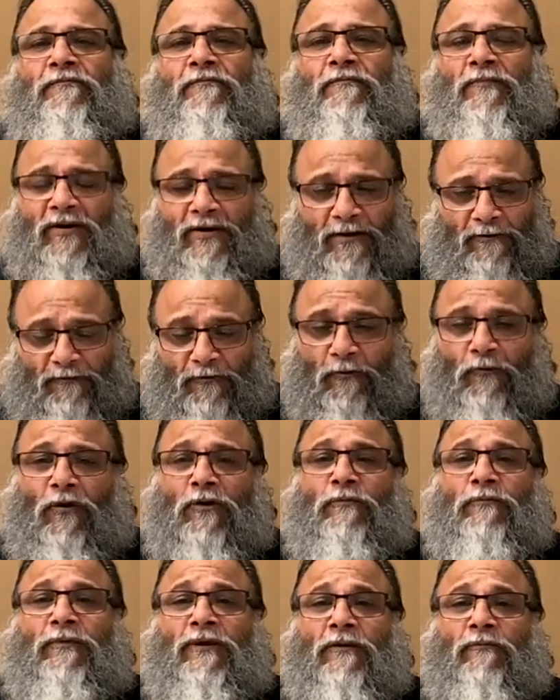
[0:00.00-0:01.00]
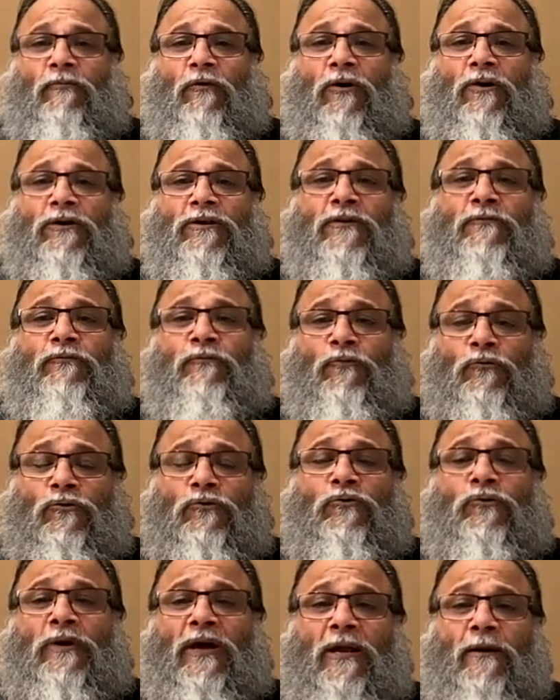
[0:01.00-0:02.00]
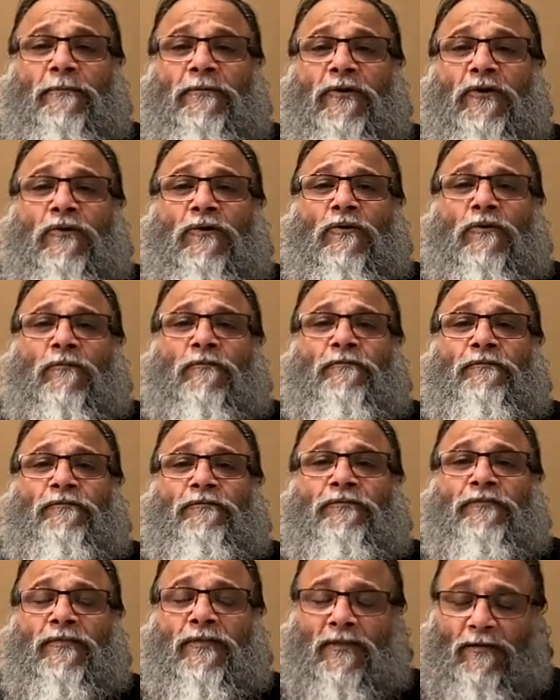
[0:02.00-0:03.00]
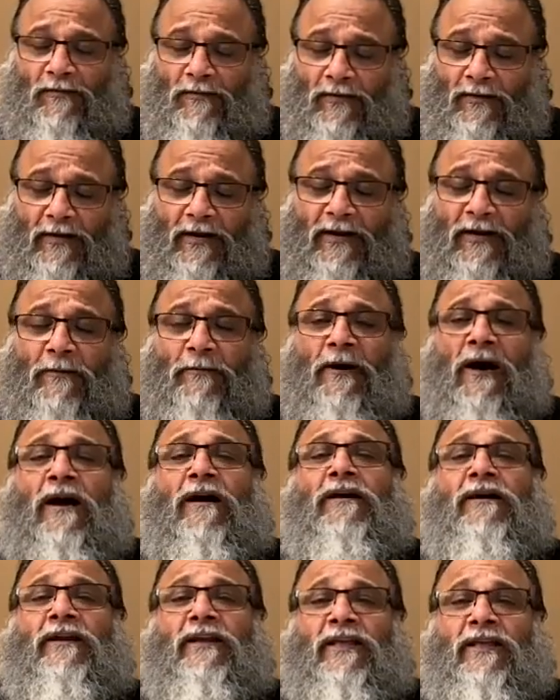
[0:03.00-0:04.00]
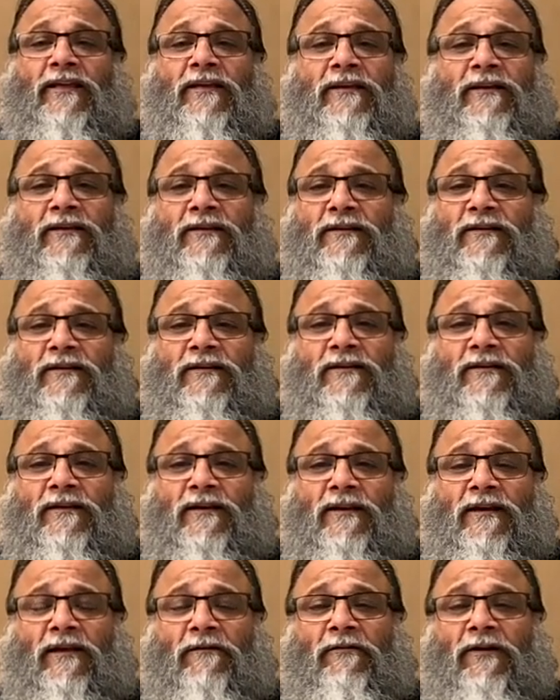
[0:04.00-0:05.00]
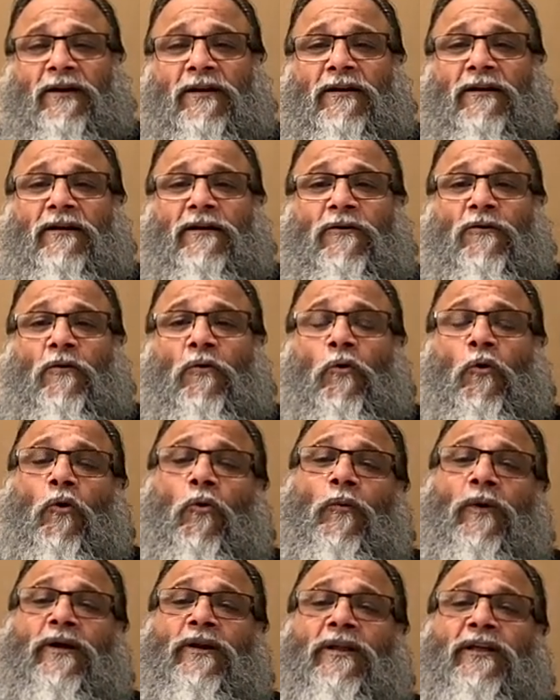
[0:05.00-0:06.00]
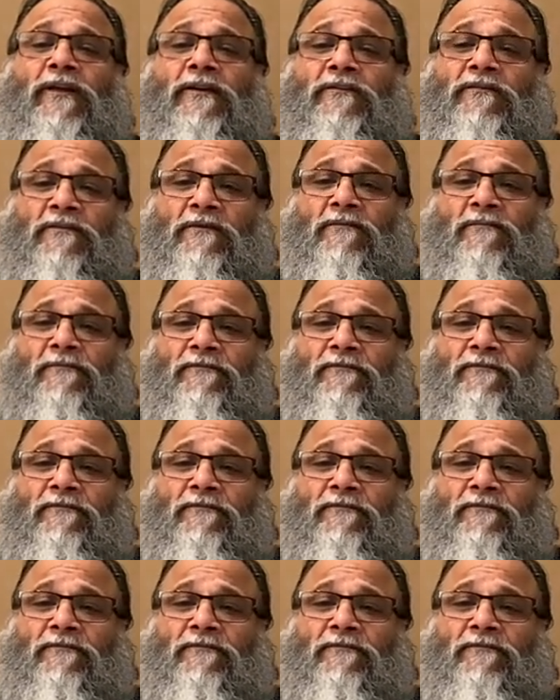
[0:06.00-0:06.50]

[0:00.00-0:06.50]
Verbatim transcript: But if you want, want the food to help you, get up hungry never overeat